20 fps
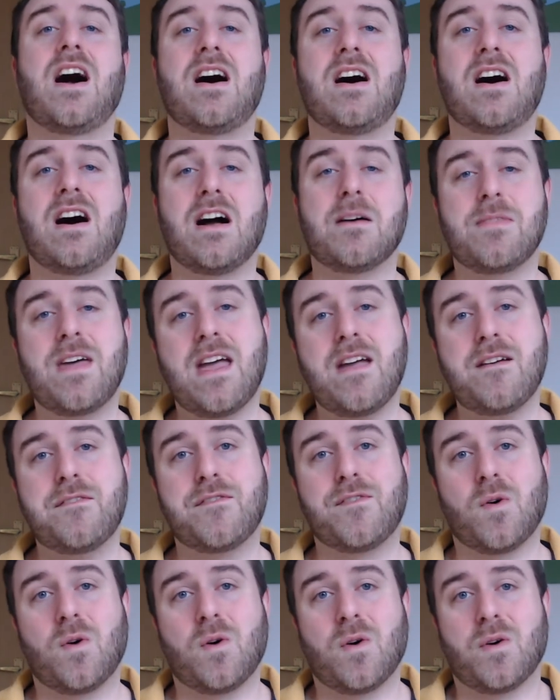I'm
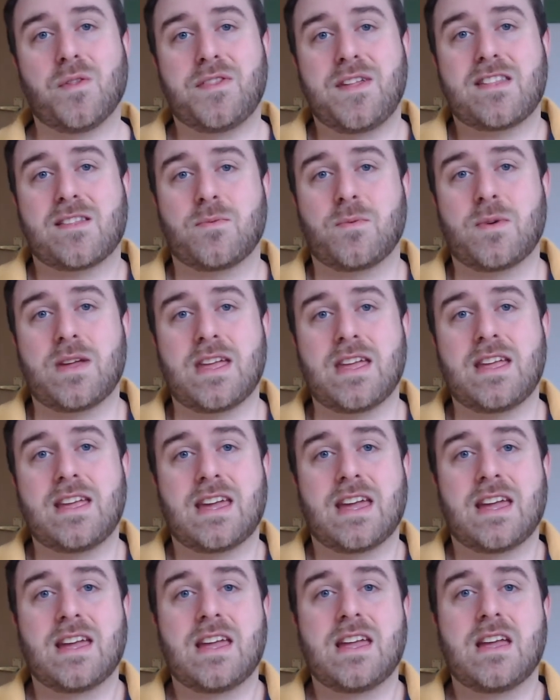therefore, this
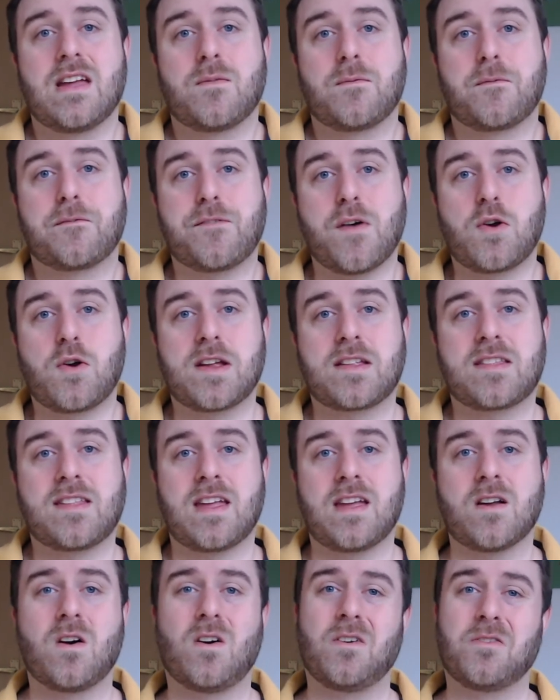week,
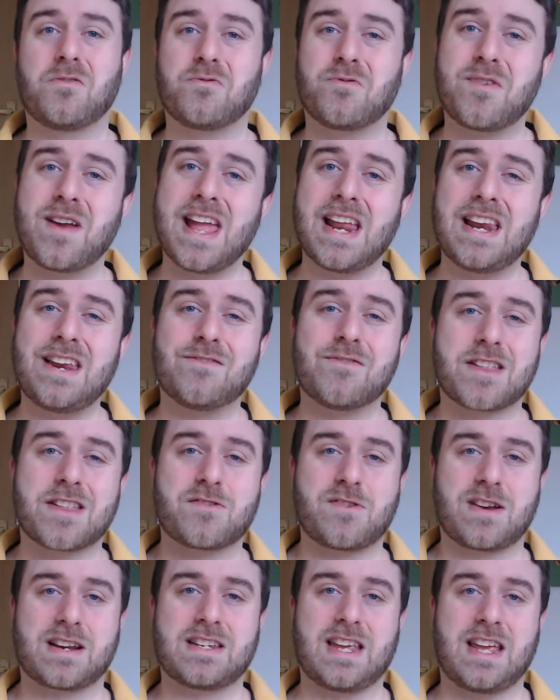focusing on really
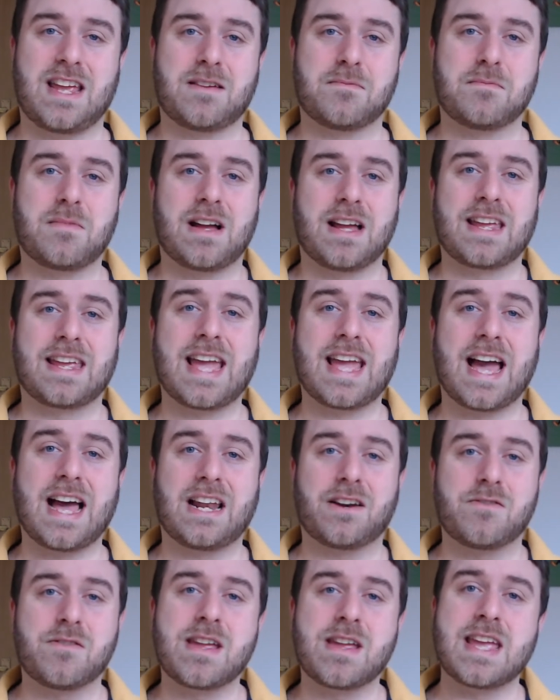restricting my
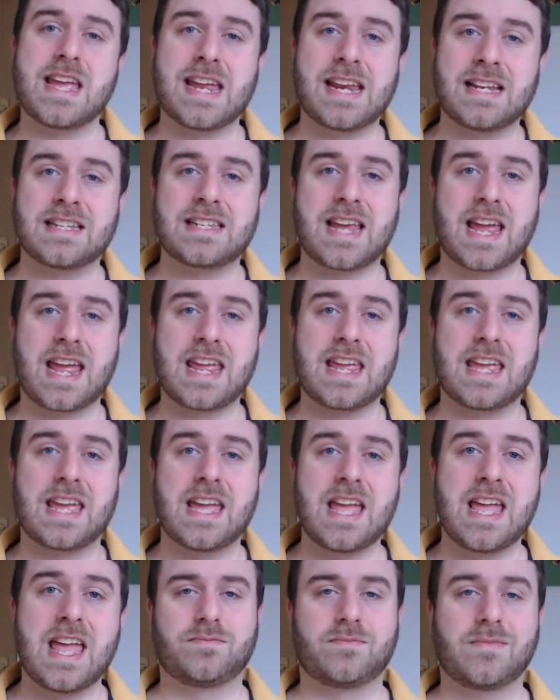calorie intake.
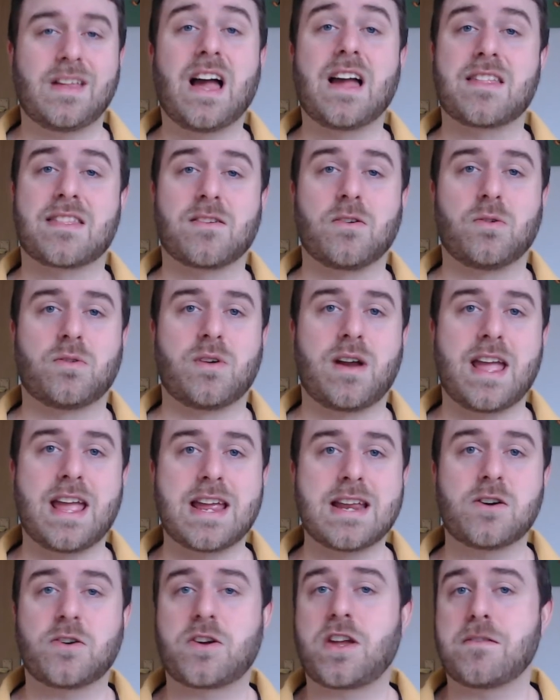I saw
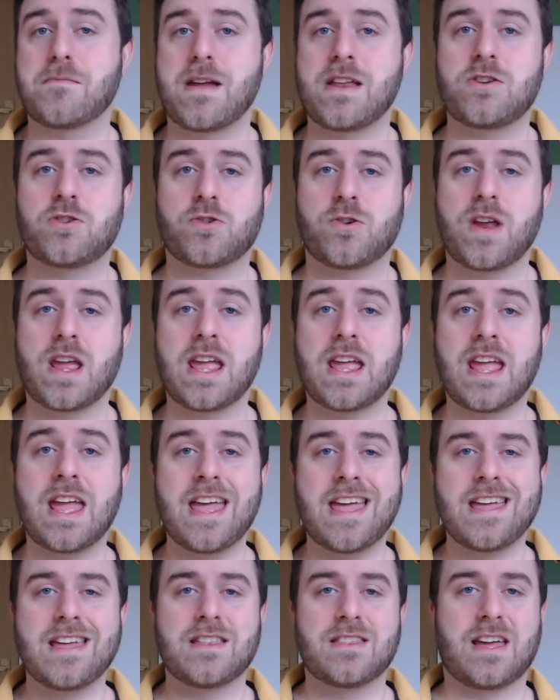a documentary
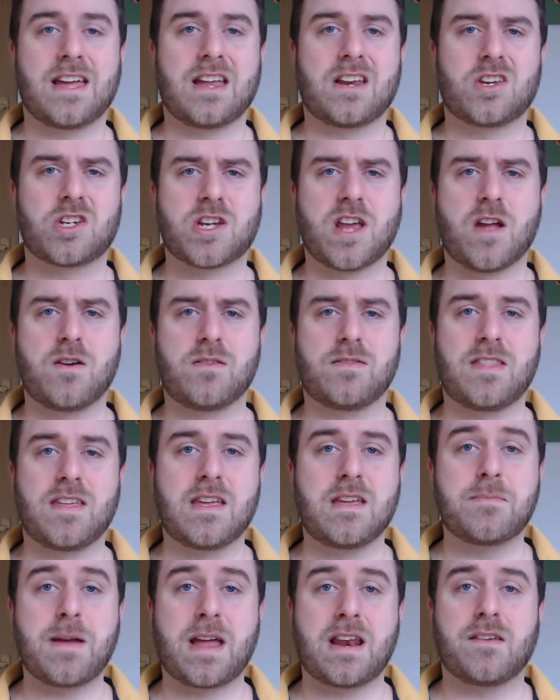that showed
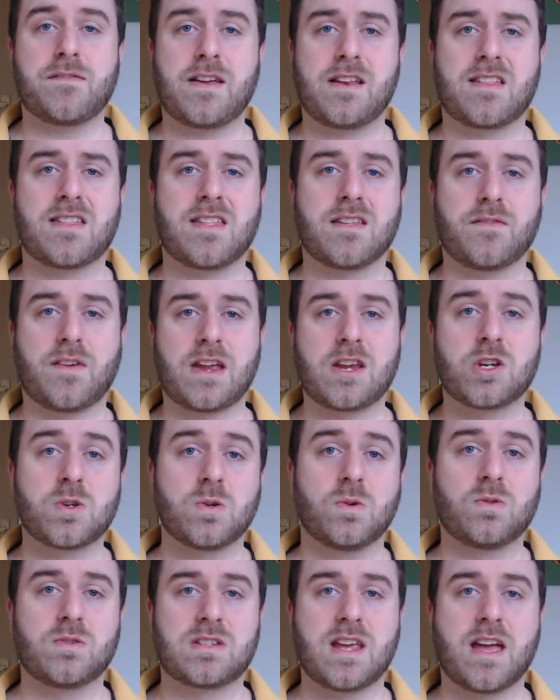the benefits of a
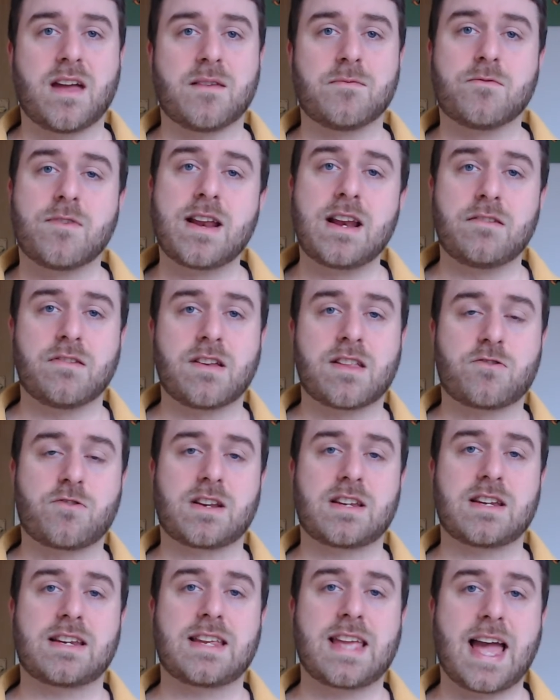short-term, really
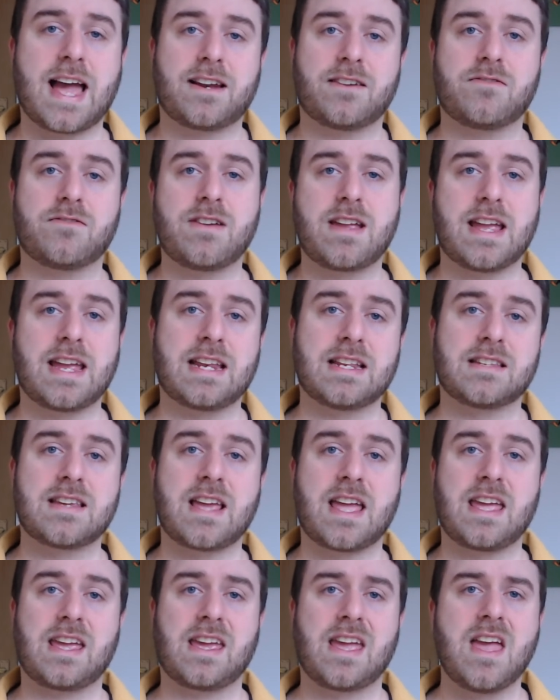restricted calorie
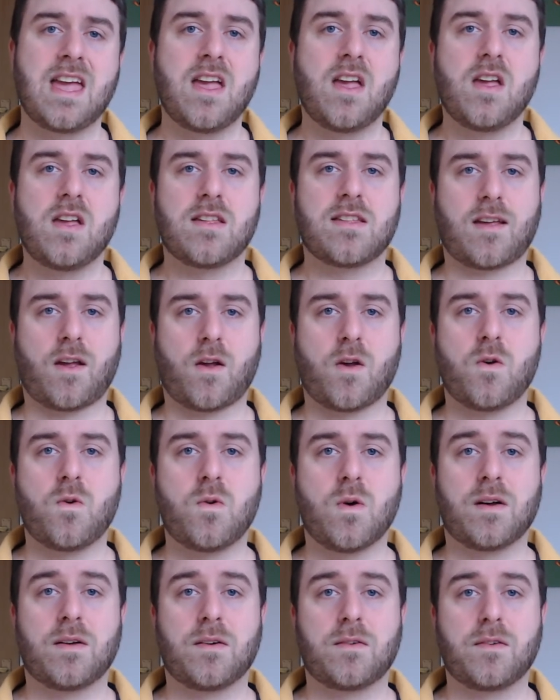intake.
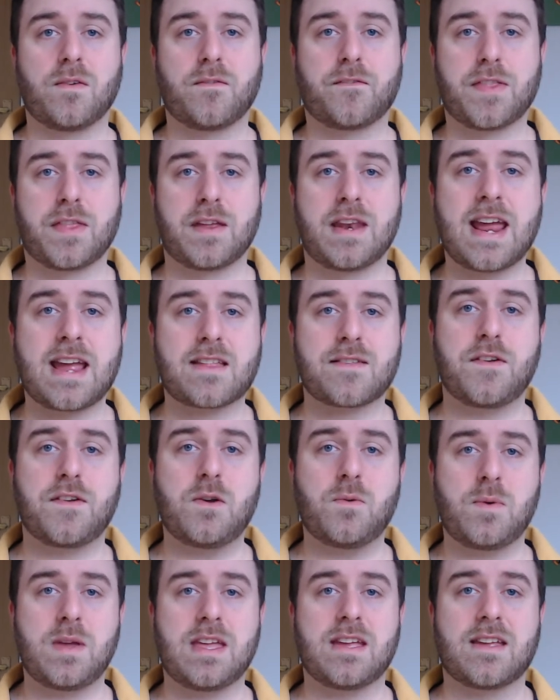So for the next
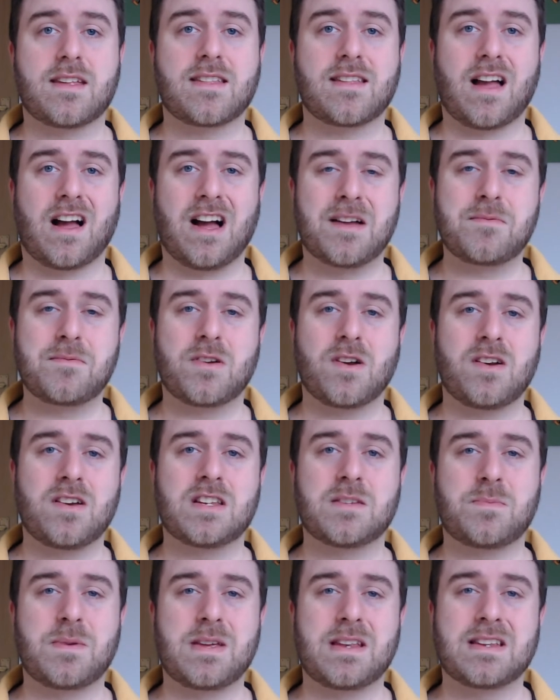few weeks, I'm going
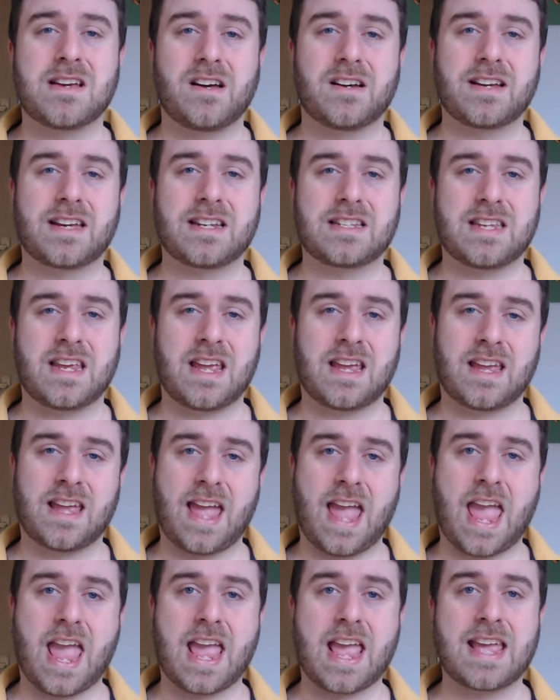to be targeting
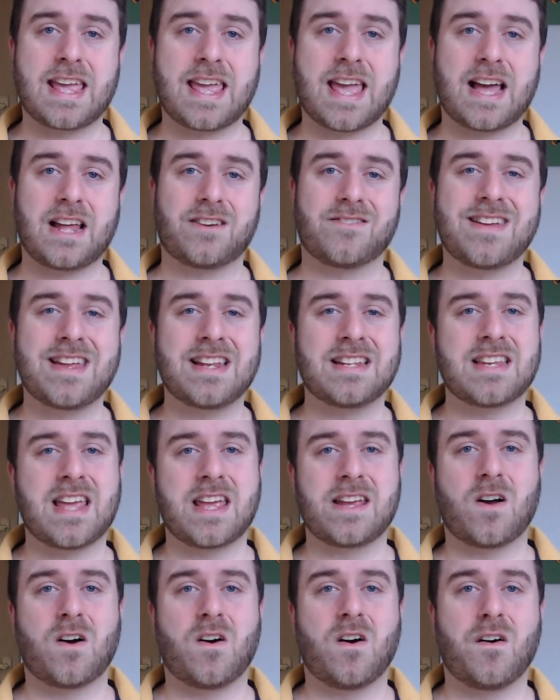a calorie
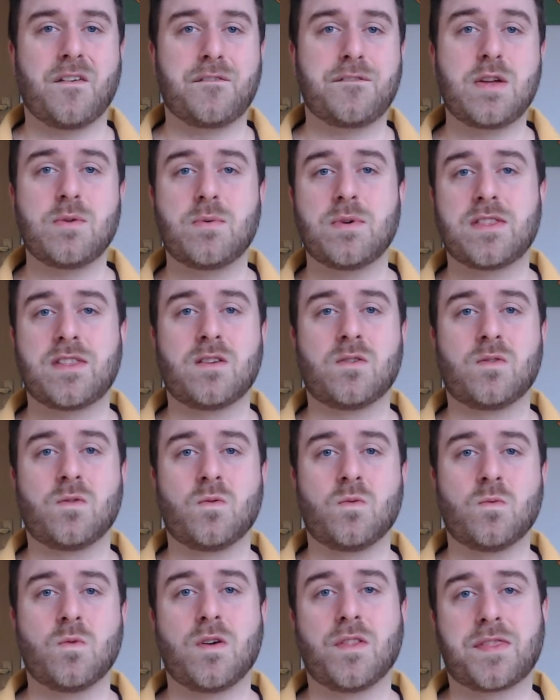intake of fewer
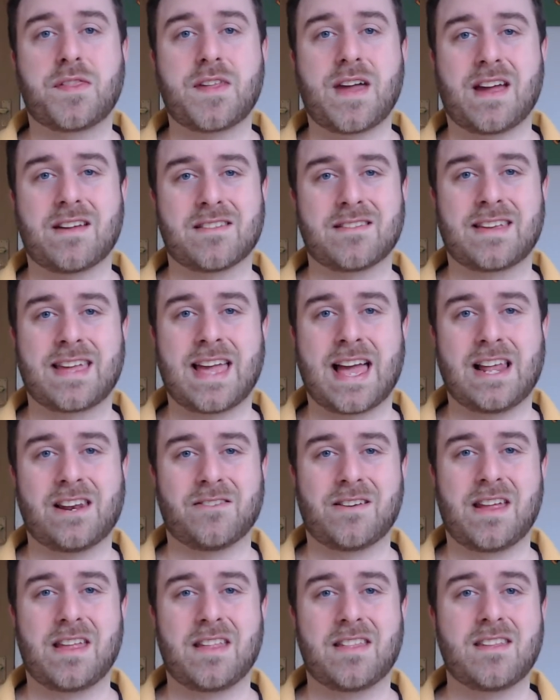than 1,000
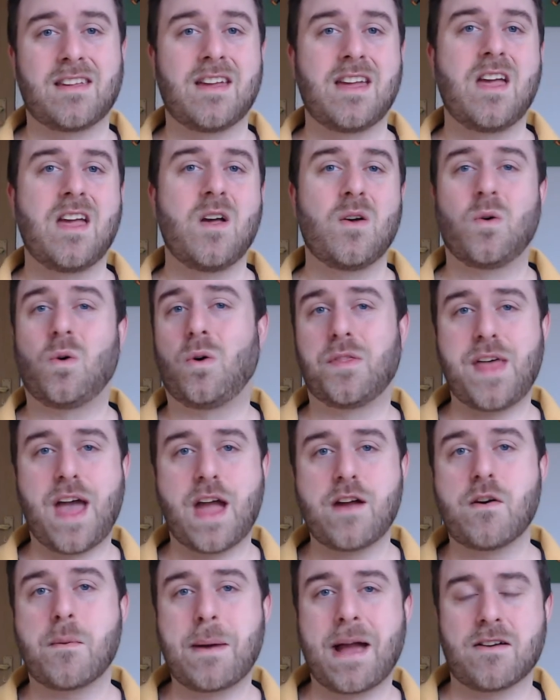calories, or
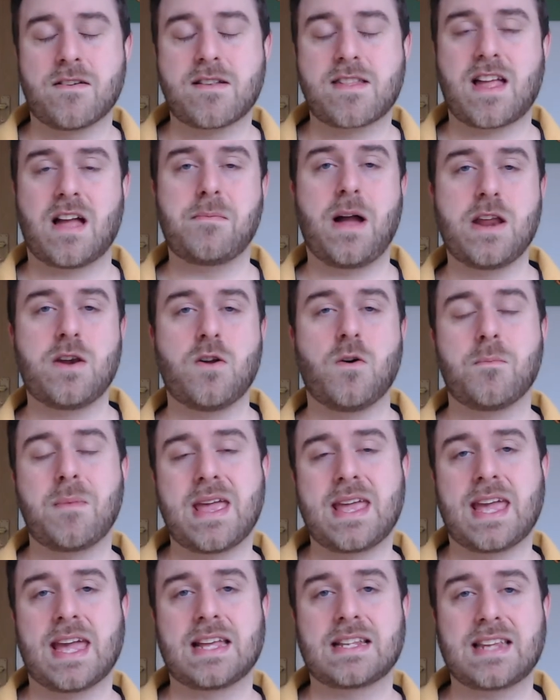thereabouts. I might not
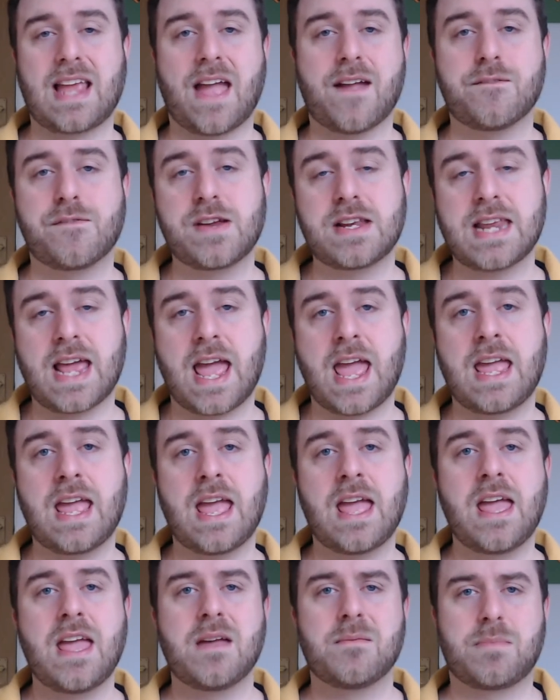make it every
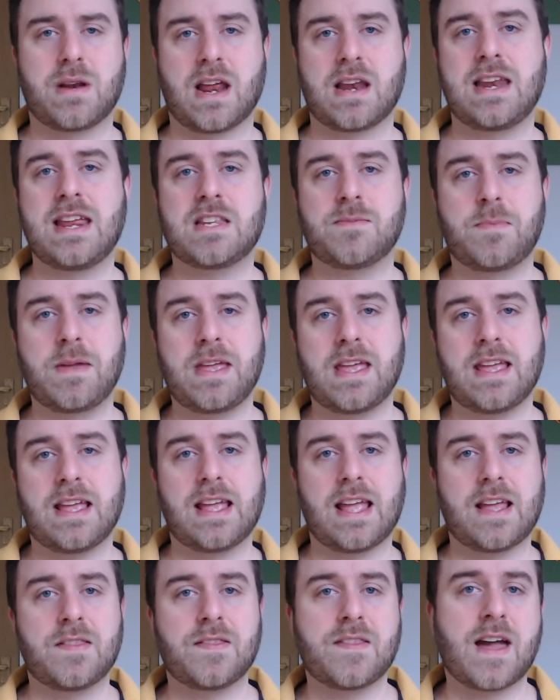day, but I need to
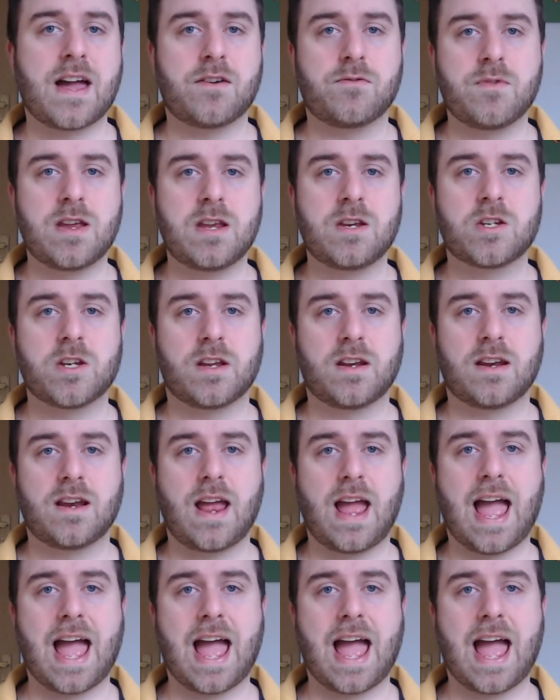be in that region.